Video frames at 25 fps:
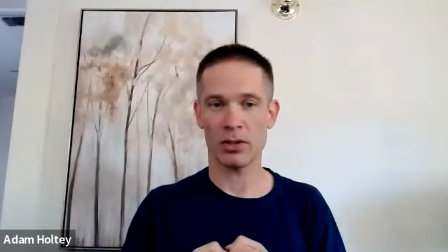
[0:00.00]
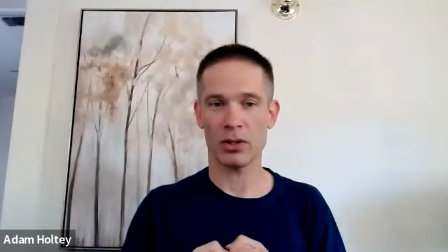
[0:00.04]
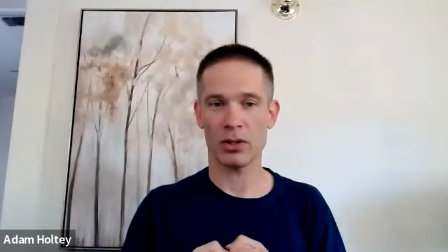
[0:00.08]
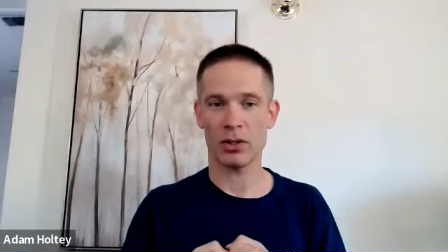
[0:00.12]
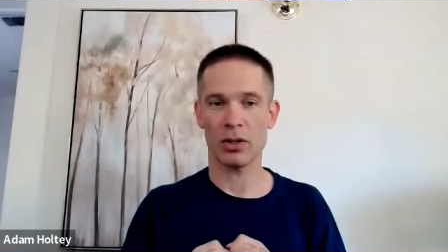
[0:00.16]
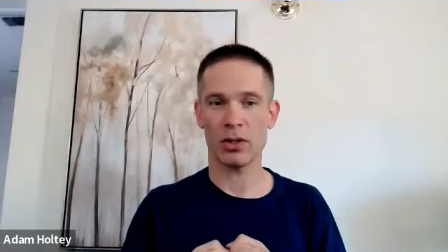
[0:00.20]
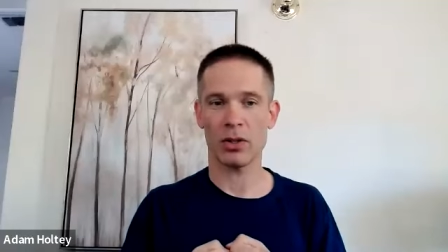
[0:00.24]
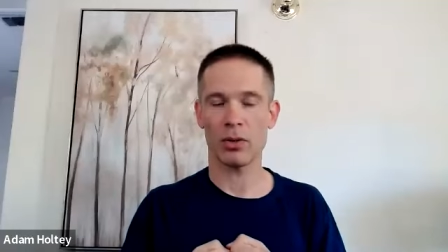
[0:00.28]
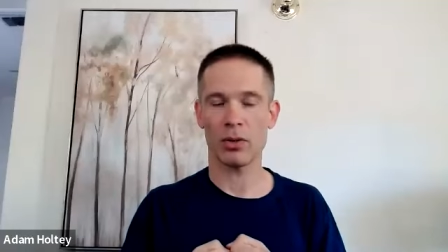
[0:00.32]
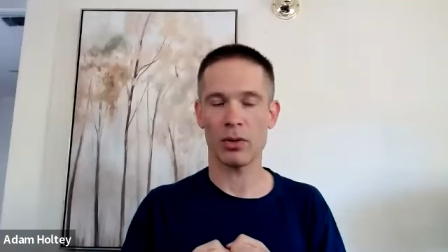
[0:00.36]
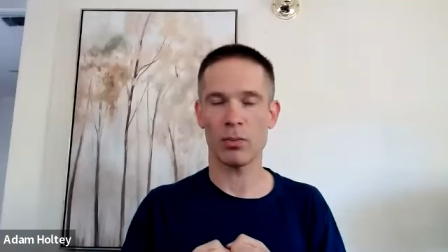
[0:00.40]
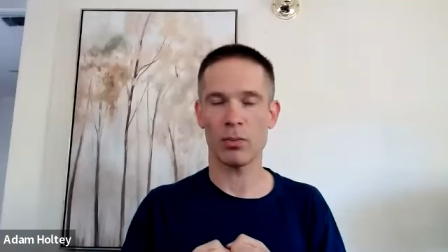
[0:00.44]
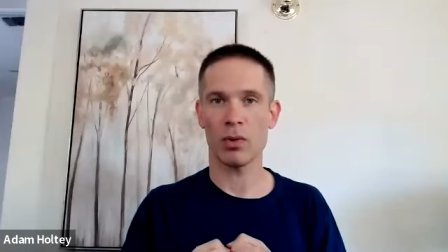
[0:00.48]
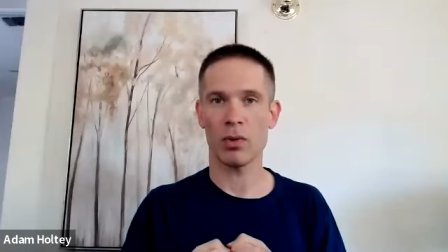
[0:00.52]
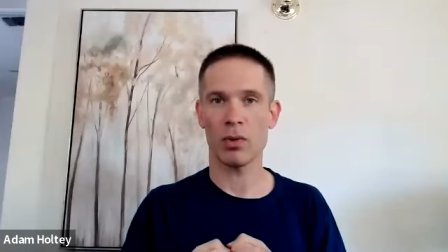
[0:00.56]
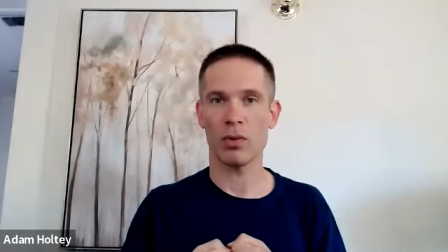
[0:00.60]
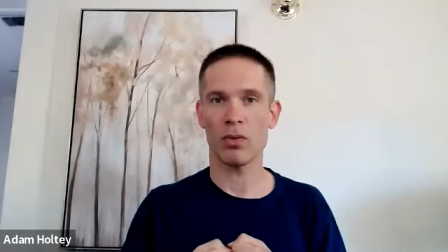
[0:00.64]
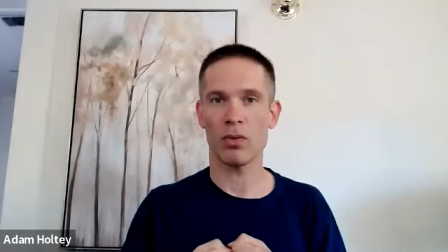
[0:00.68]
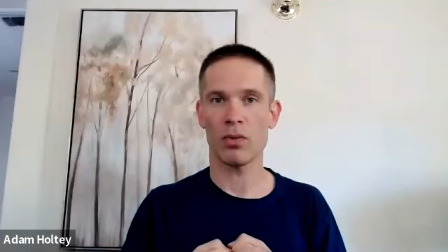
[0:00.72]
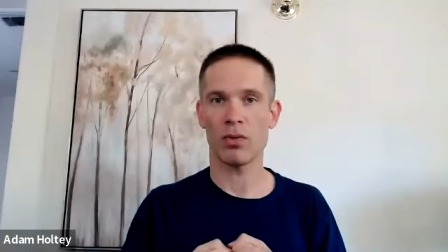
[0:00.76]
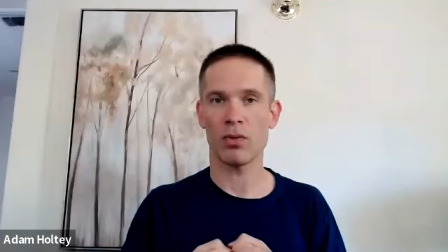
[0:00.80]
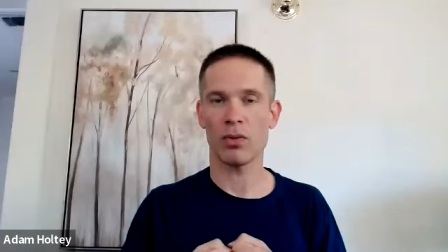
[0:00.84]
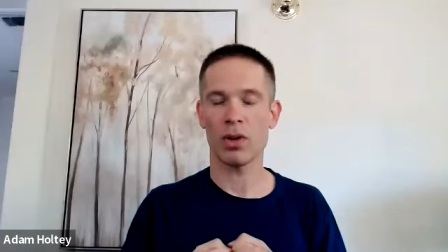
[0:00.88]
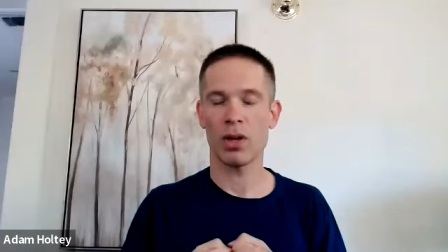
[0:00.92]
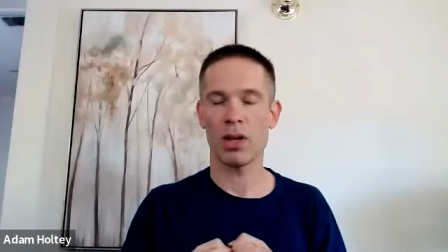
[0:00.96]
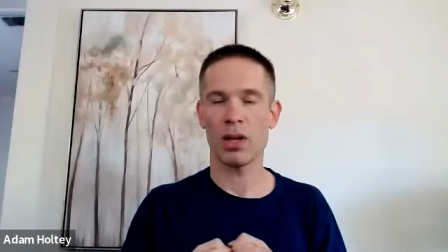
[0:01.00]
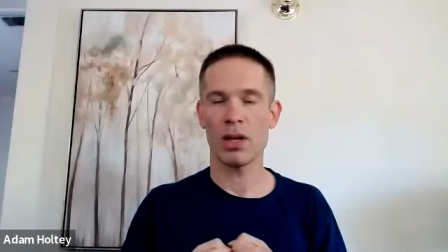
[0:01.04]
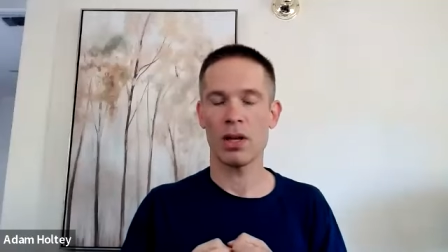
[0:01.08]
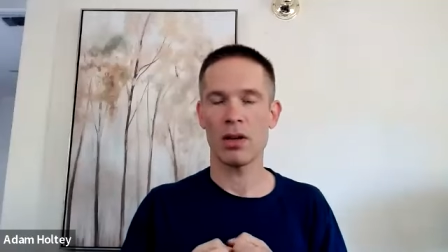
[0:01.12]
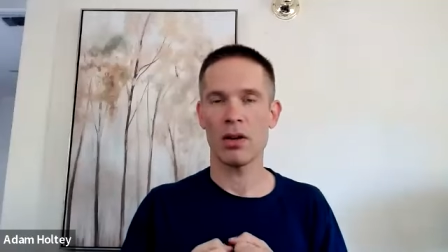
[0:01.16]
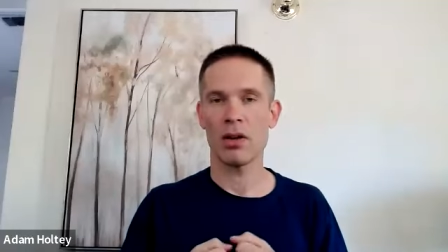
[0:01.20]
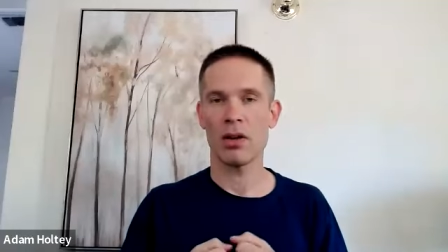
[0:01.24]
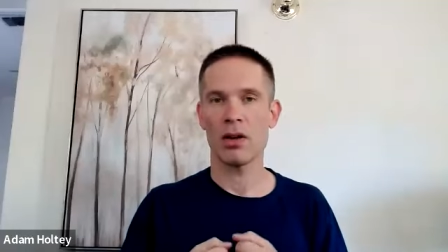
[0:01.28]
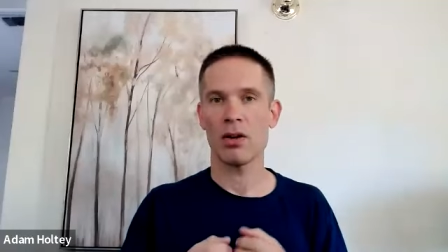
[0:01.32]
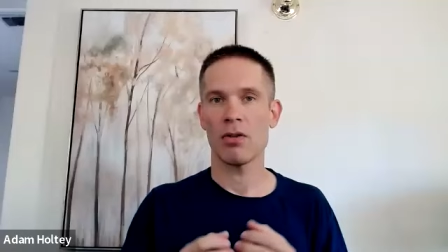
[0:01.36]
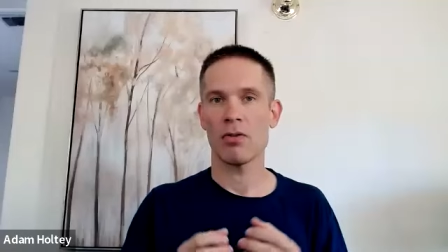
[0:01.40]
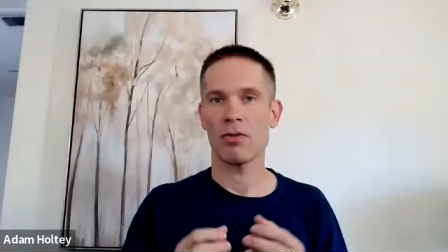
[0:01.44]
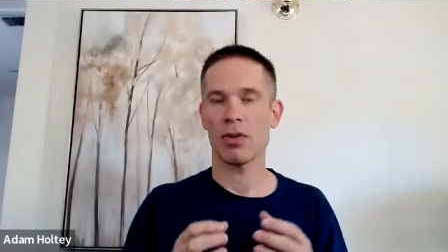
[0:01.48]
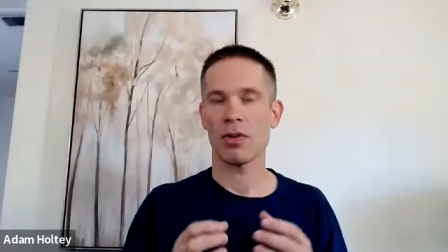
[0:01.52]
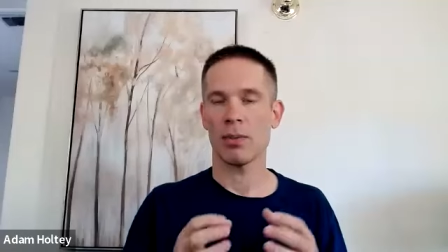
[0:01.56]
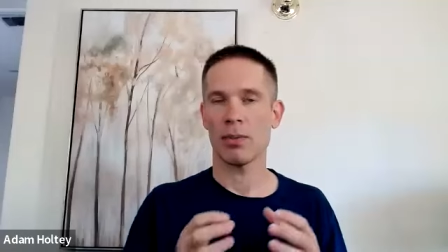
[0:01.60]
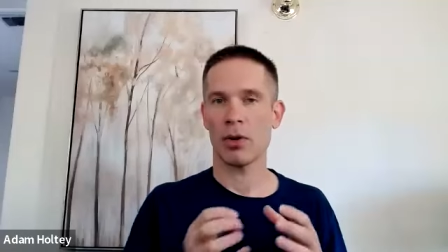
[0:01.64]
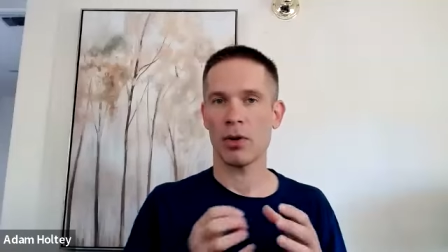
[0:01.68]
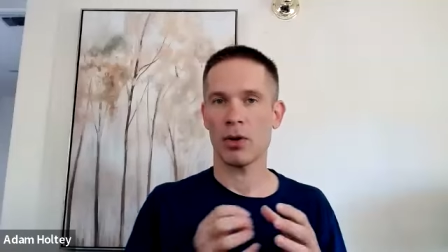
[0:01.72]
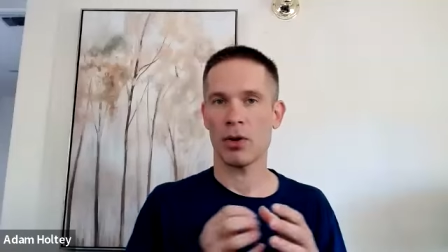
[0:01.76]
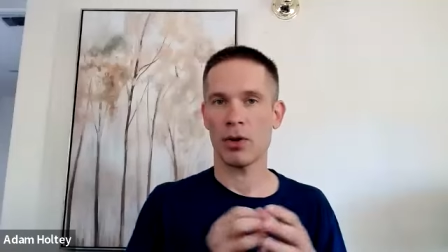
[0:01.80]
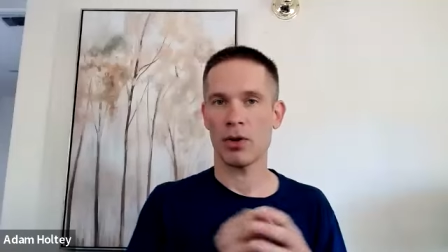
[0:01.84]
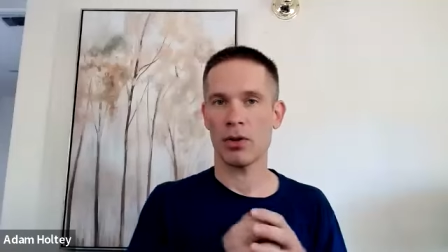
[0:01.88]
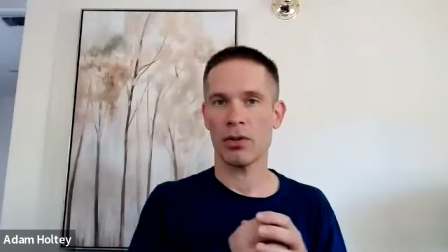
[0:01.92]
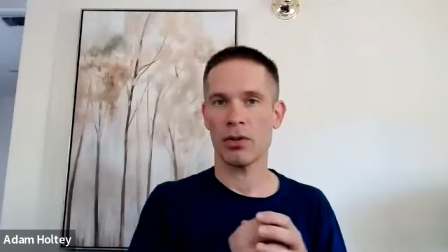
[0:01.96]
So you move from
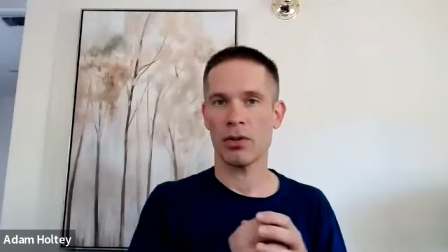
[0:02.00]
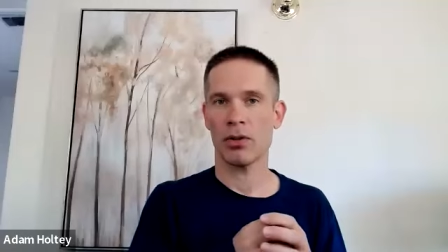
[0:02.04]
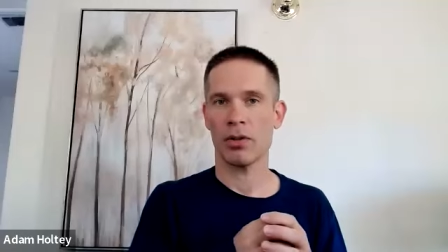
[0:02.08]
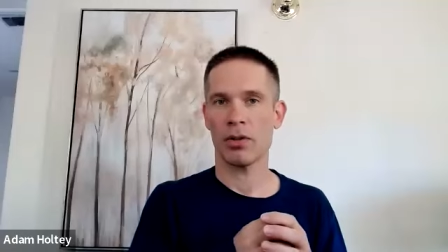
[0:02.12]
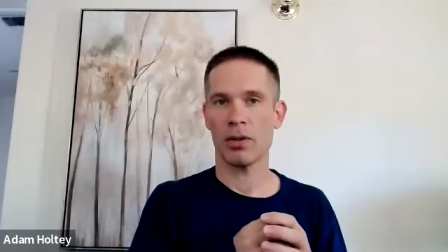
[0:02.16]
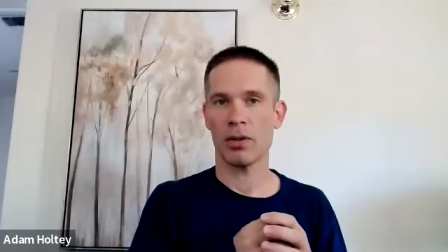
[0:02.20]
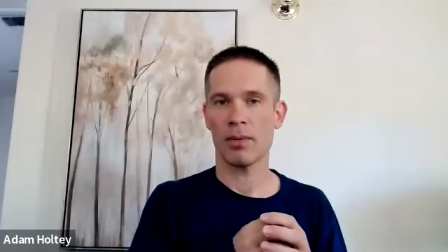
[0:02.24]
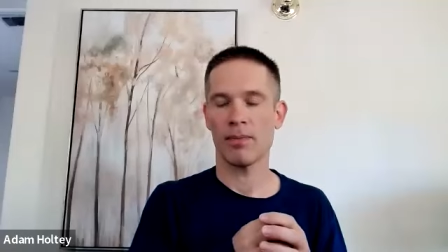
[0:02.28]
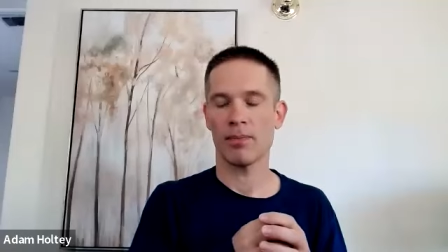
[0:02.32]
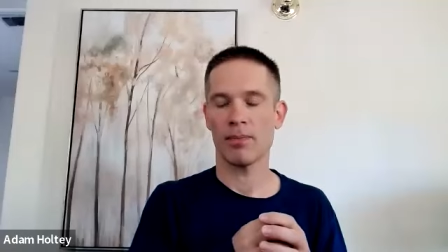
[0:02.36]
earth,